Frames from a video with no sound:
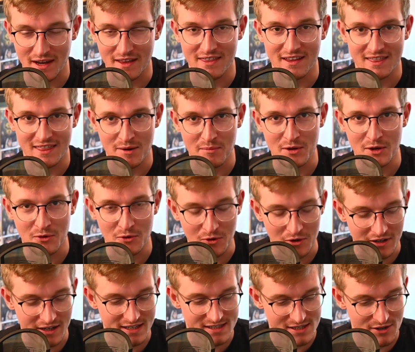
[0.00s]
I think that'd be
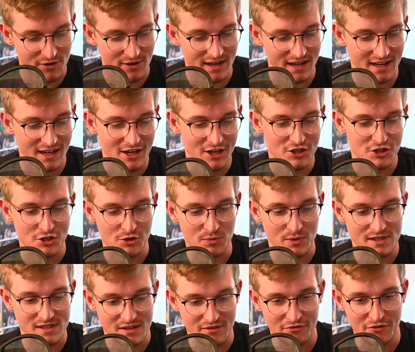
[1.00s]
cool, considering she
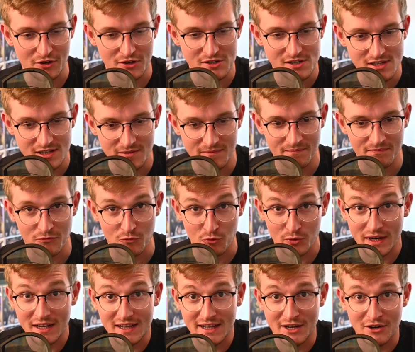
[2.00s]
was the first
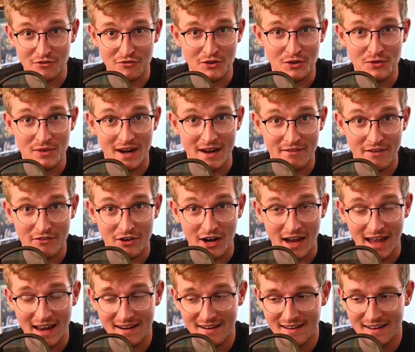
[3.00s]
real interview that I've ever
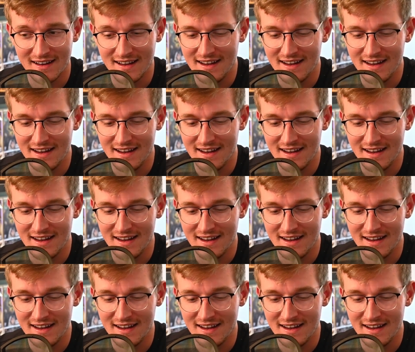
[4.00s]
had.